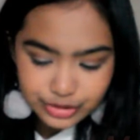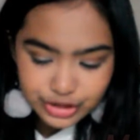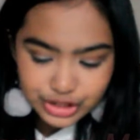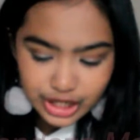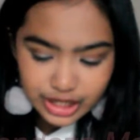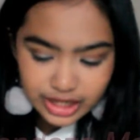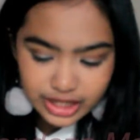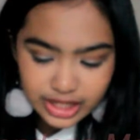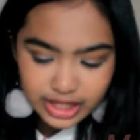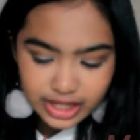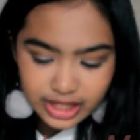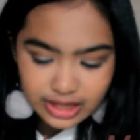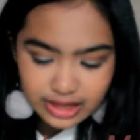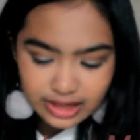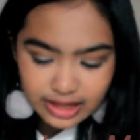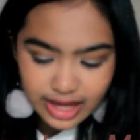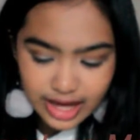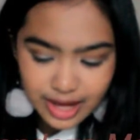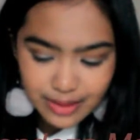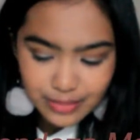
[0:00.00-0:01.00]

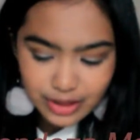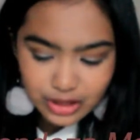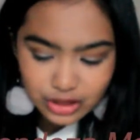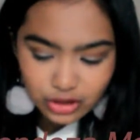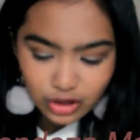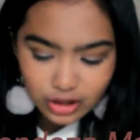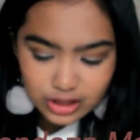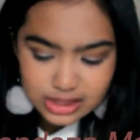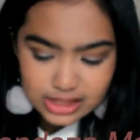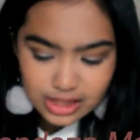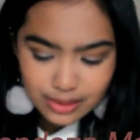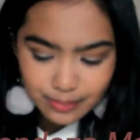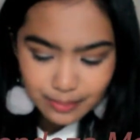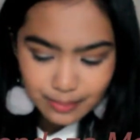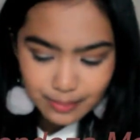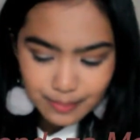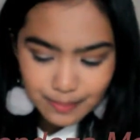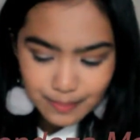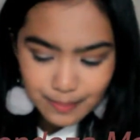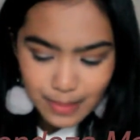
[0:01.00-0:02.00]
Janine Le Mendoza
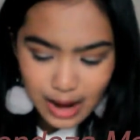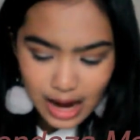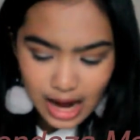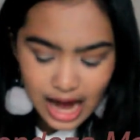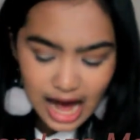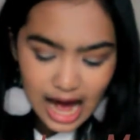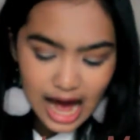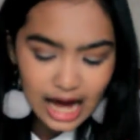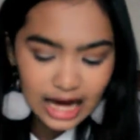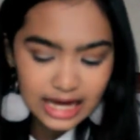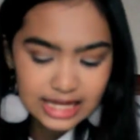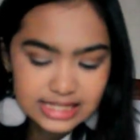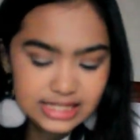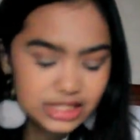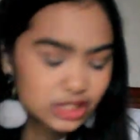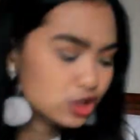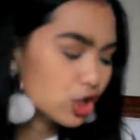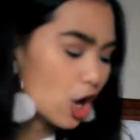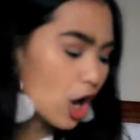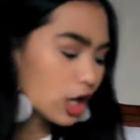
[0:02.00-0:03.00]

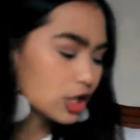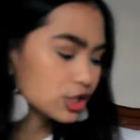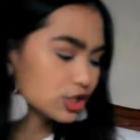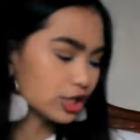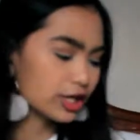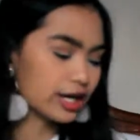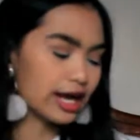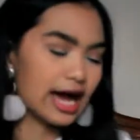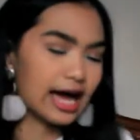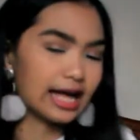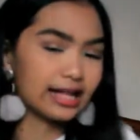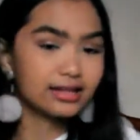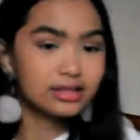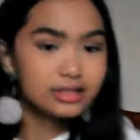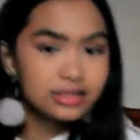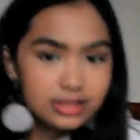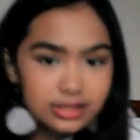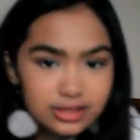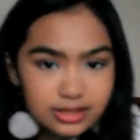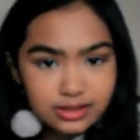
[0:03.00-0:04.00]
Mangahas, dogs or
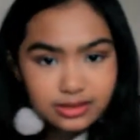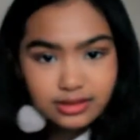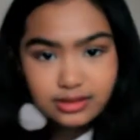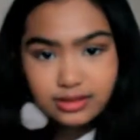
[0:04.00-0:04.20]
cats?